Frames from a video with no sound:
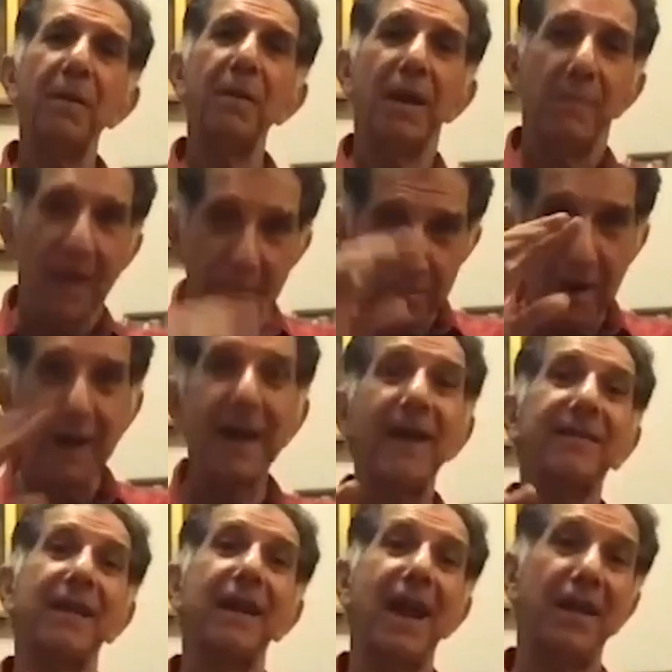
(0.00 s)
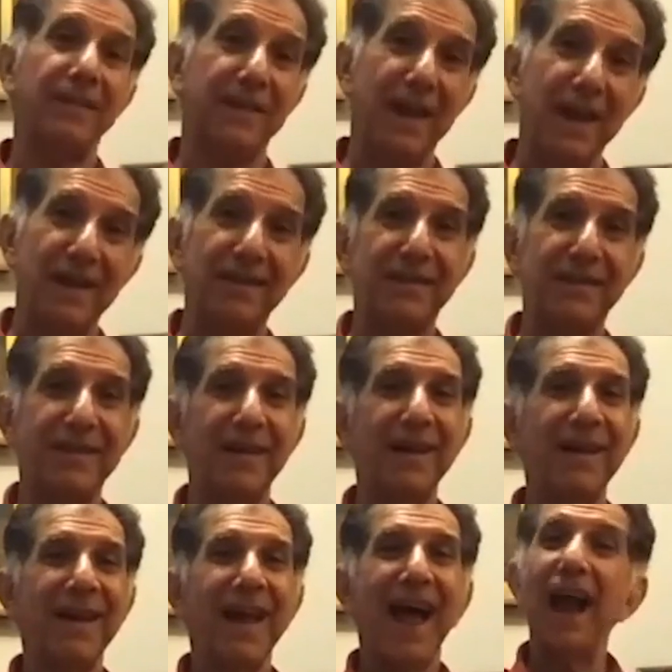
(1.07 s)
be remembered as an essayist
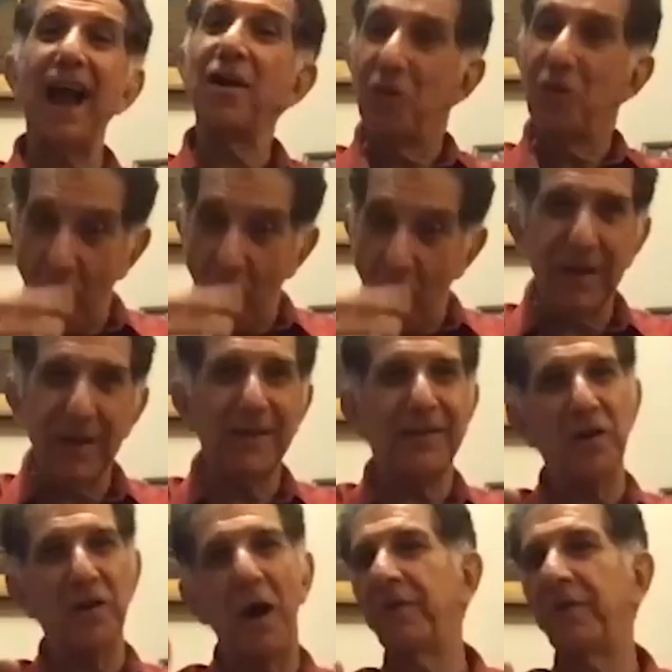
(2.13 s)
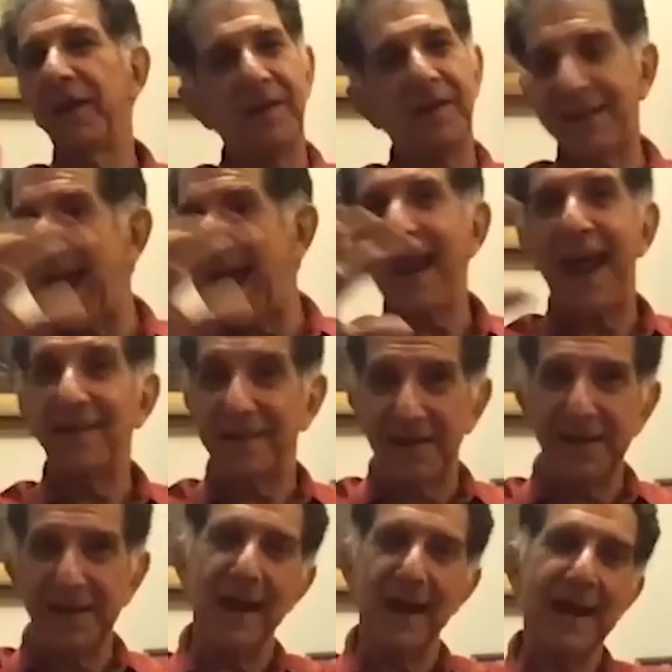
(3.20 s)
and not as a novelist. That
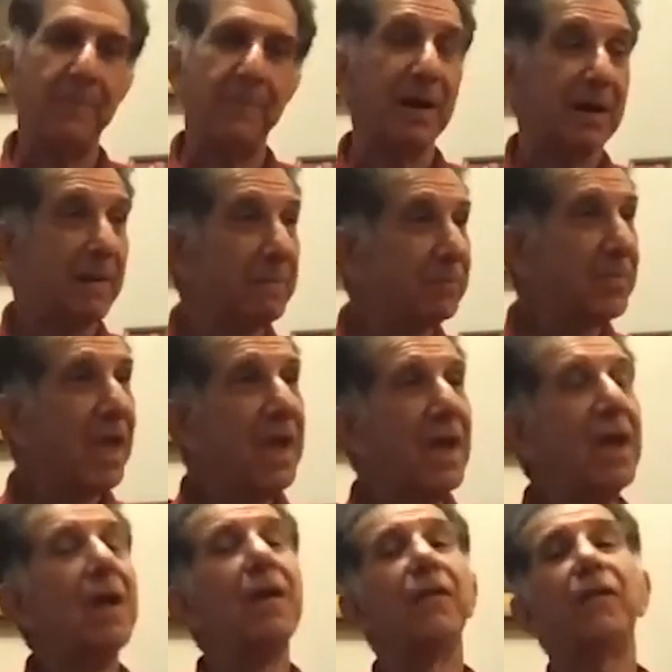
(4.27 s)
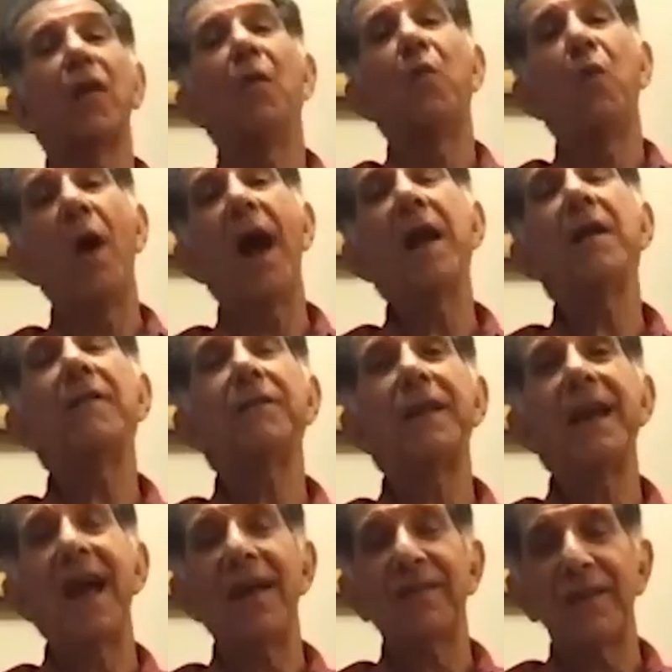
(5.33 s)
hasn't yet happened. So one of
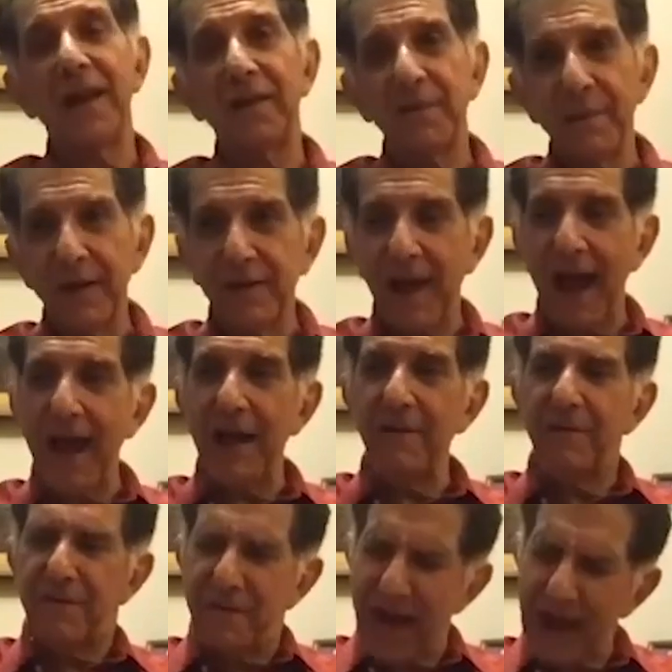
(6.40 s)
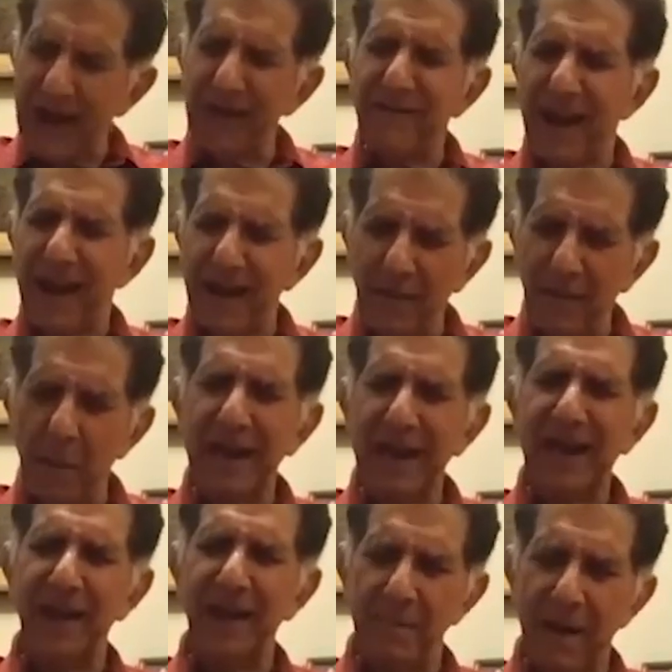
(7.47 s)
the essays which I very, very
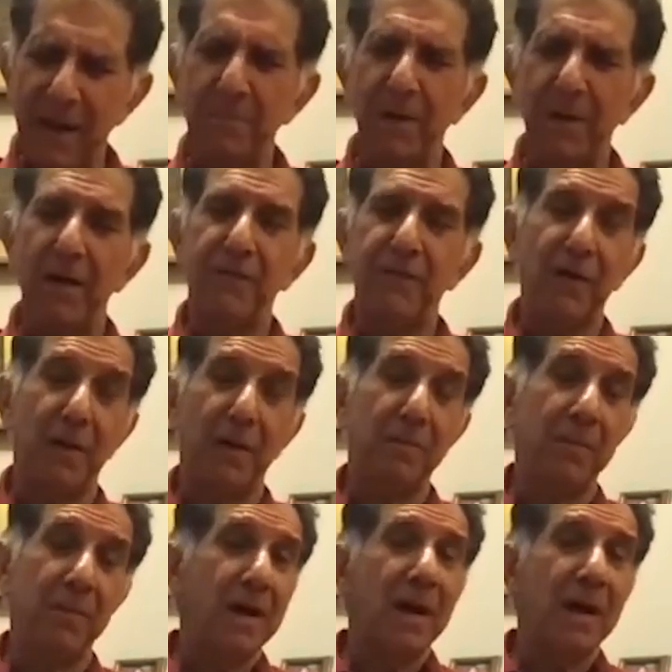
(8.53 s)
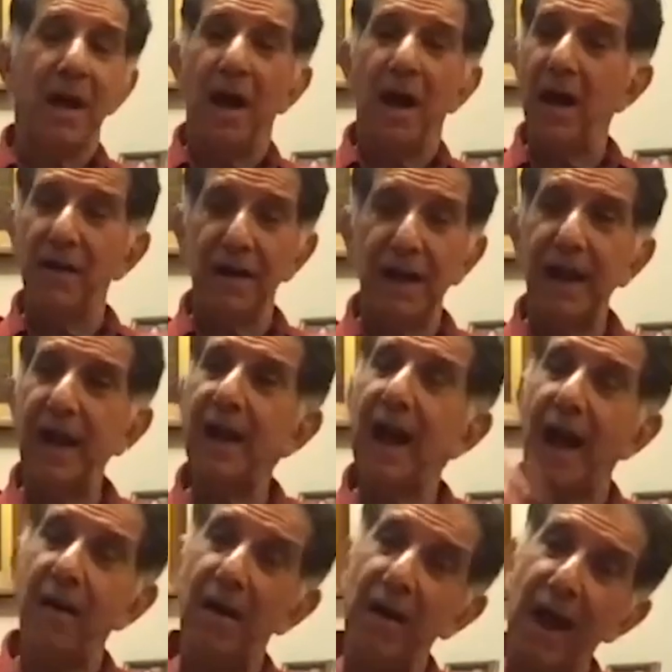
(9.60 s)
vividly remember from uh, reading,
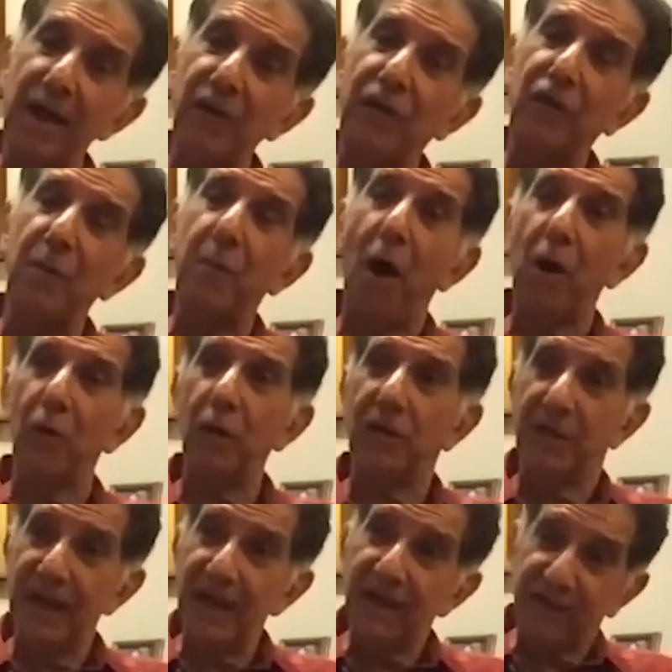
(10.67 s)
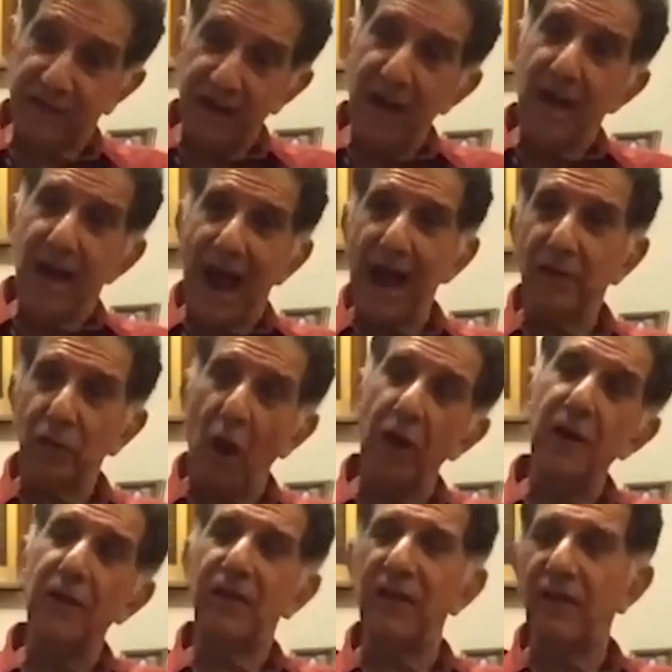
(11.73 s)
uh, I used to borrow these
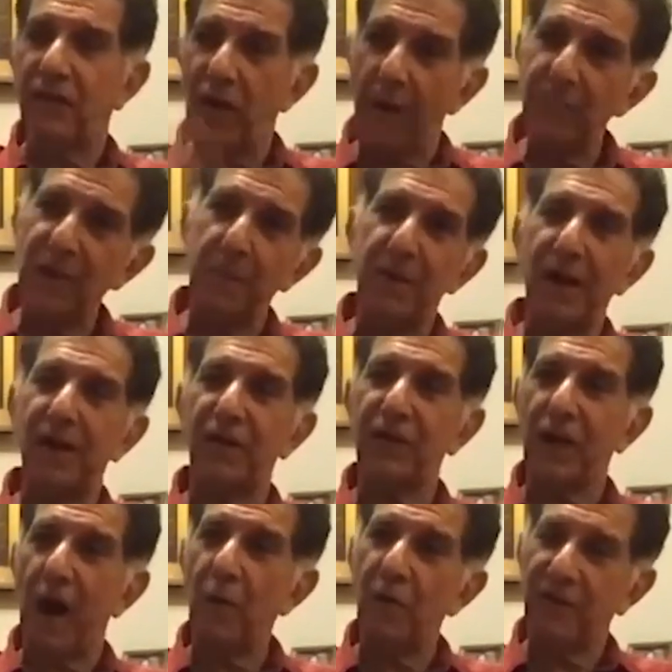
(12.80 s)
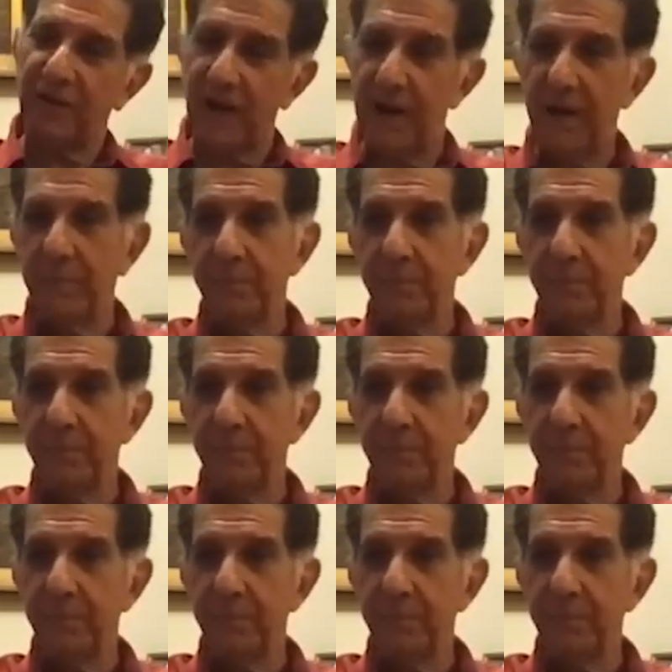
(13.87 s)
anthologies from the British Council